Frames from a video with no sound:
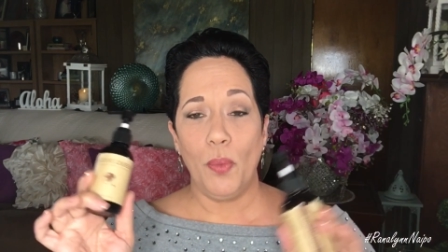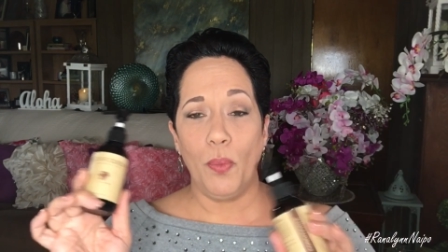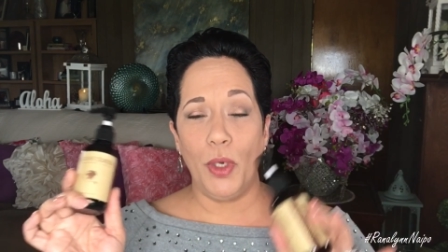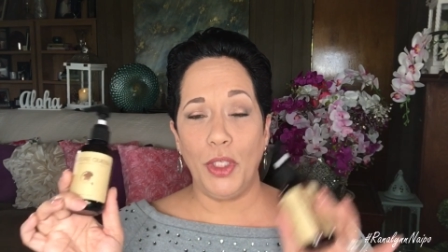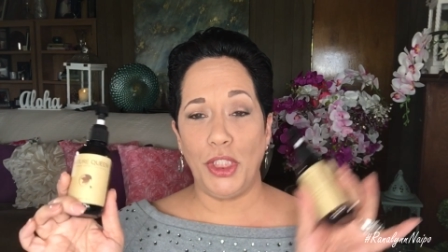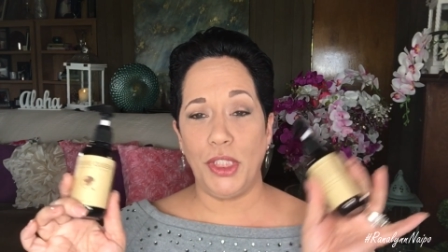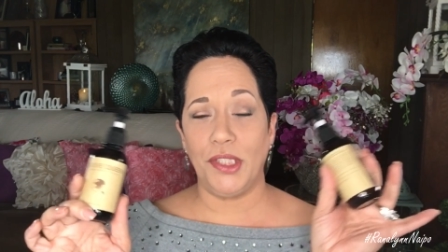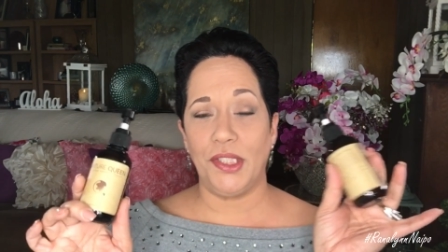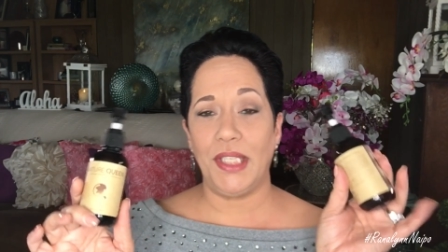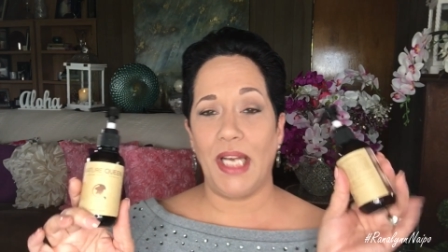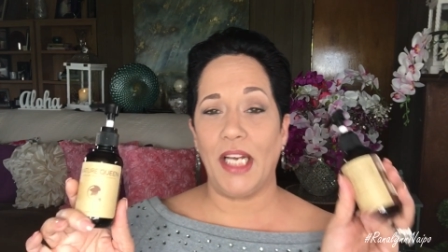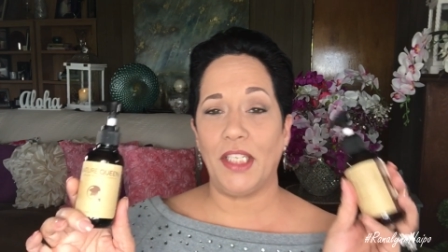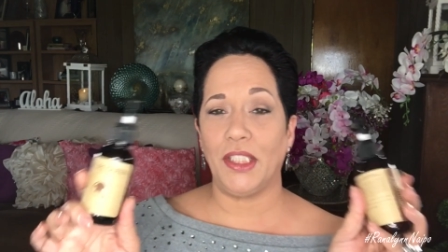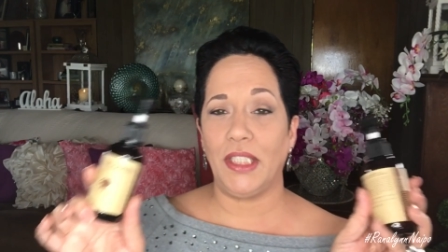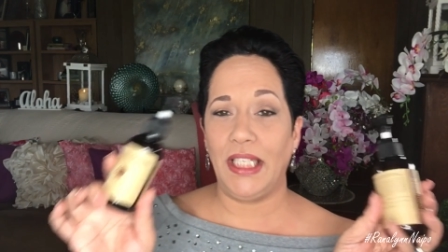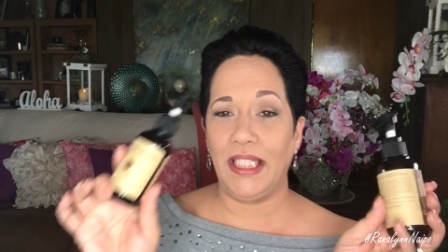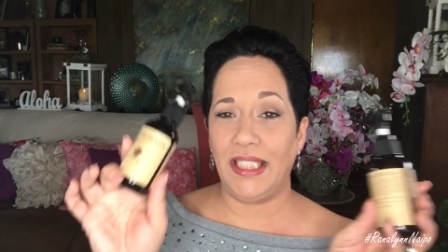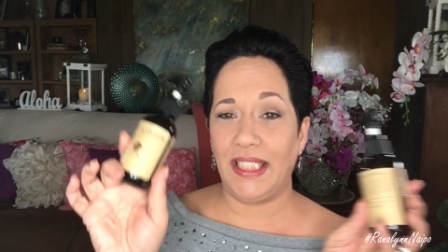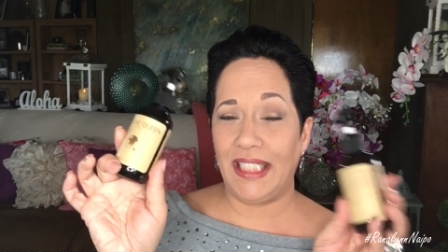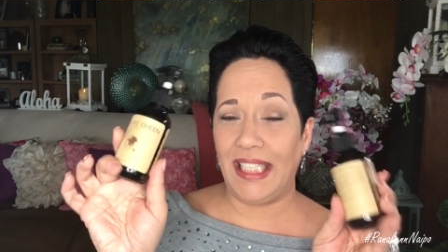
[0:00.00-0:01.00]
which is
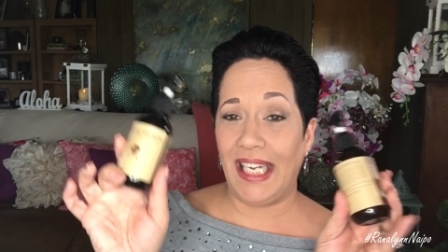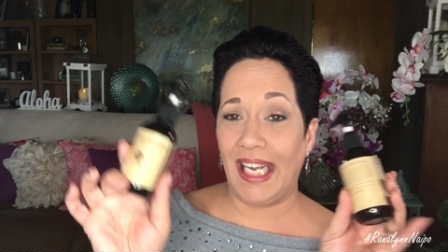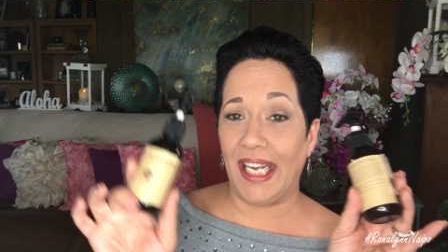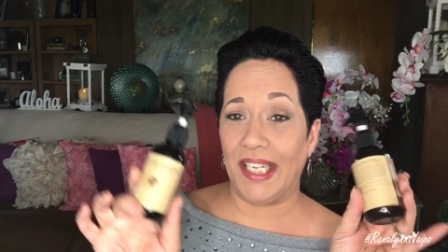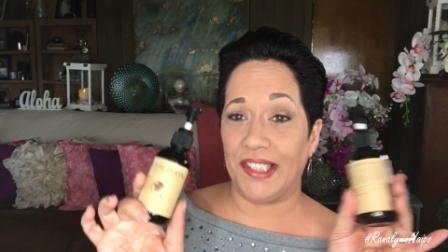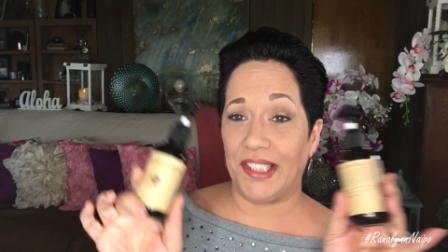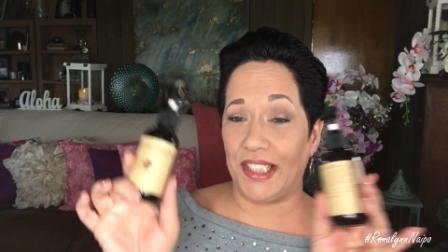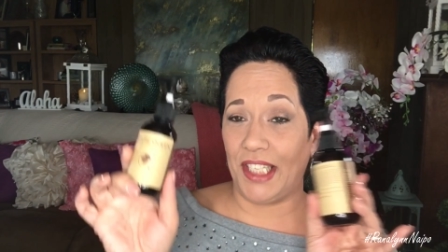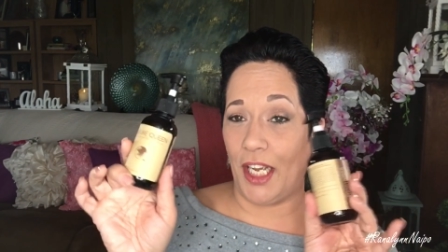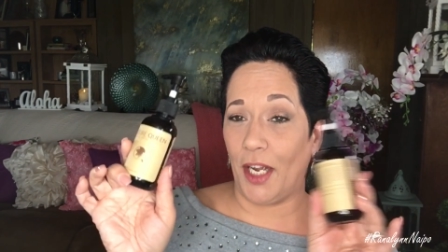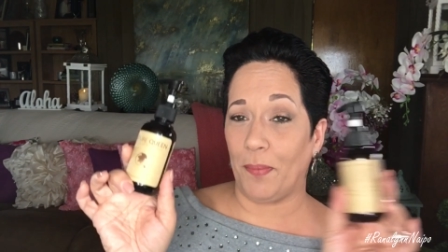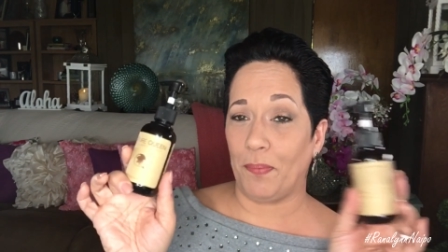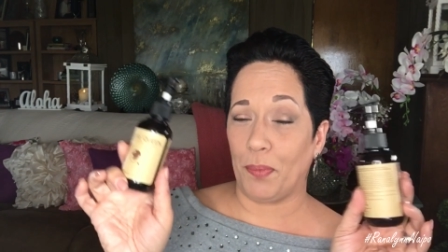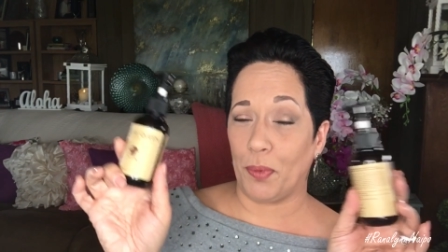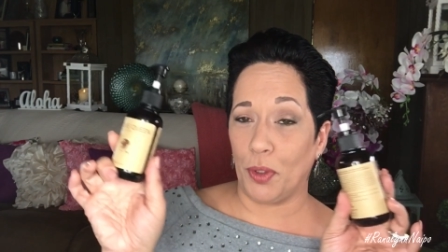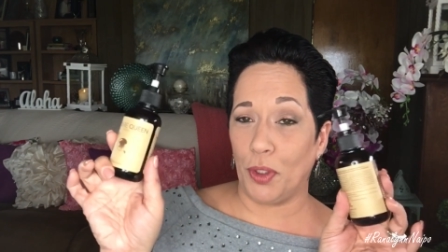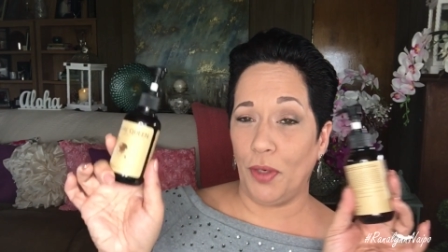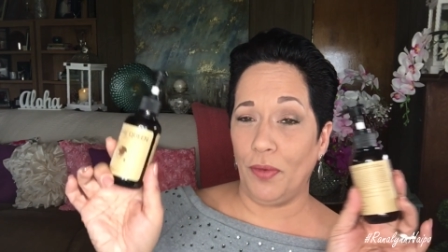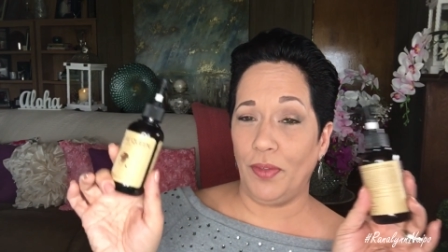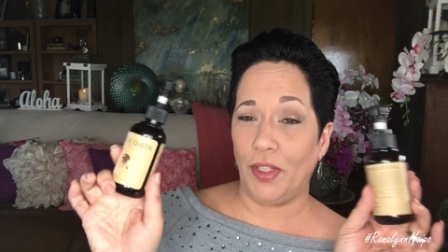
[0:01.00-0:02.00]
actually T S A
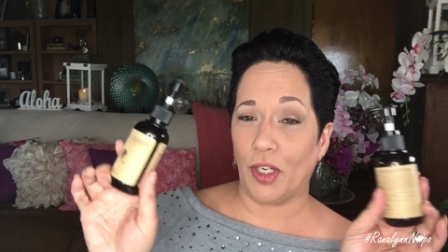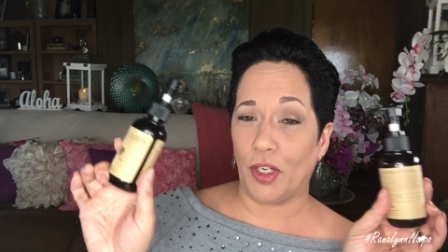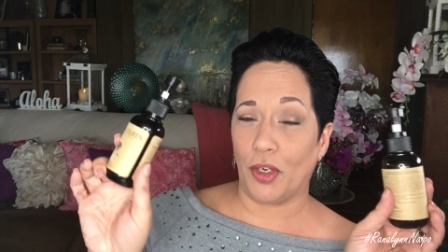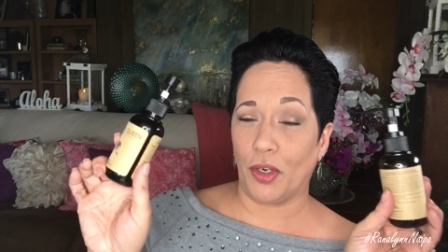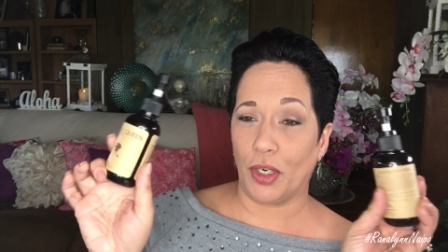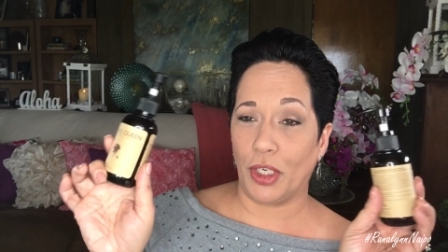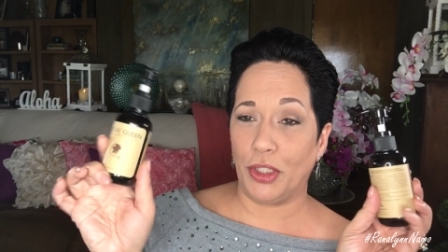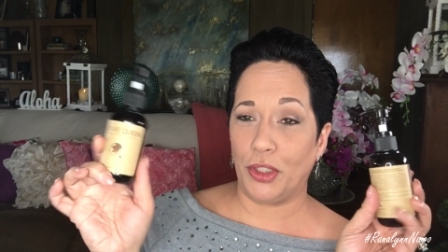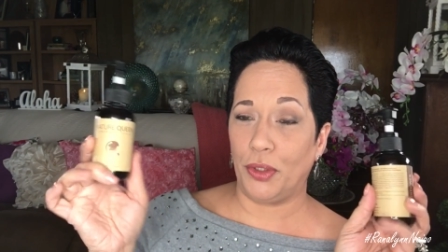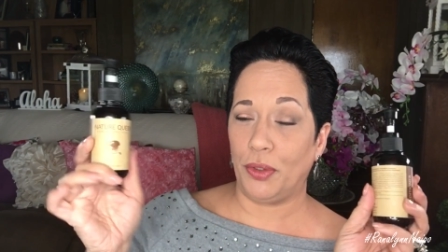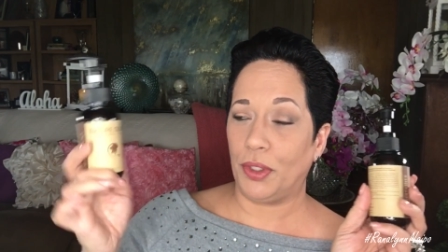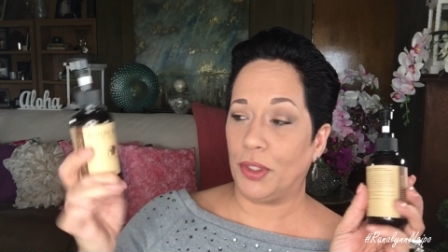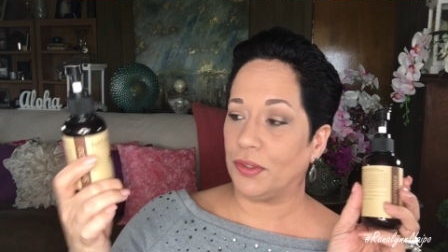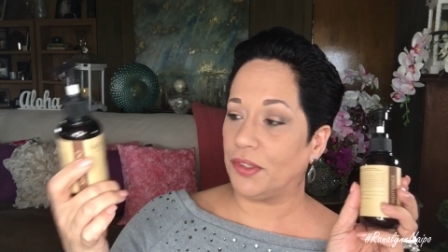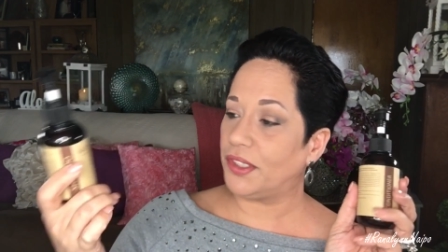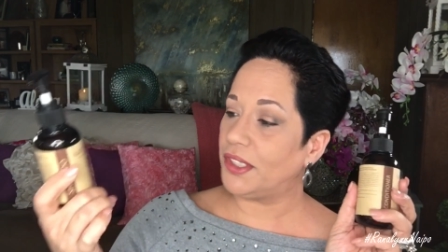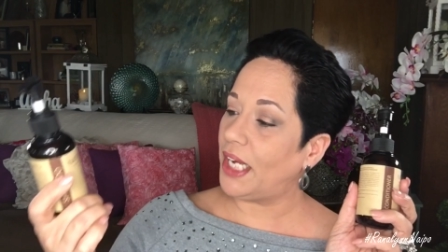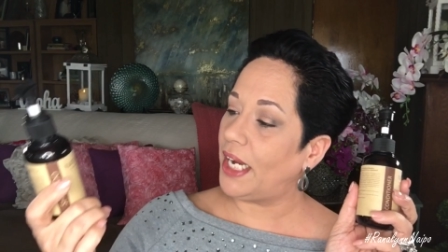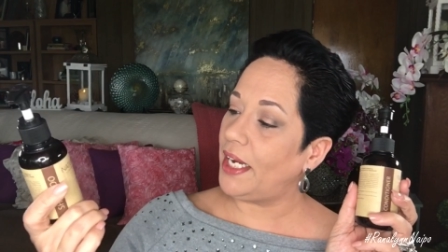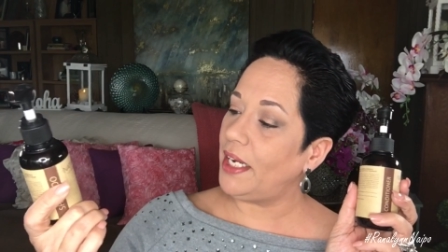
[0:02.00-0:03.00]
approved according to their
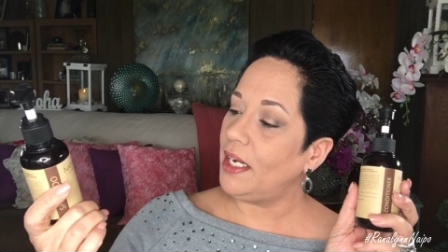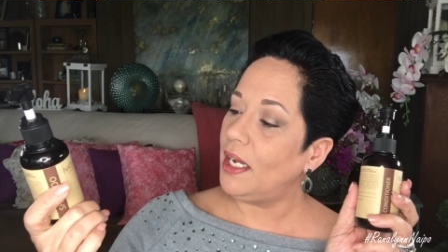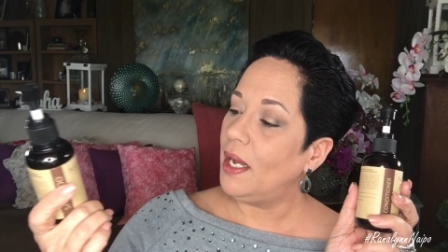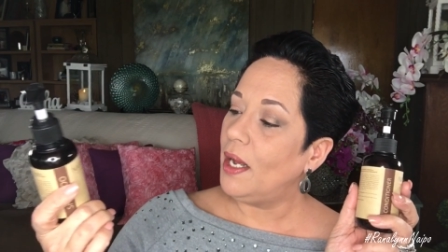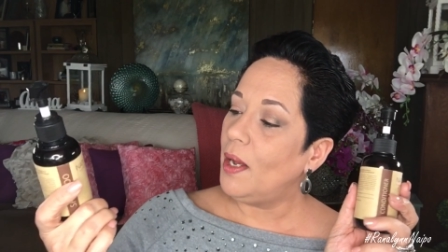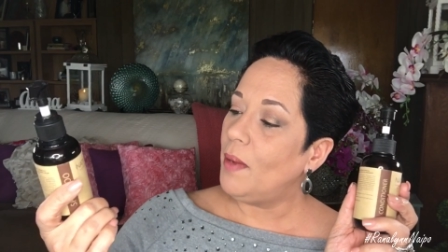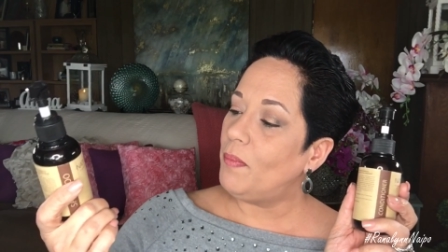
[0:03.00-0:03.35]
site,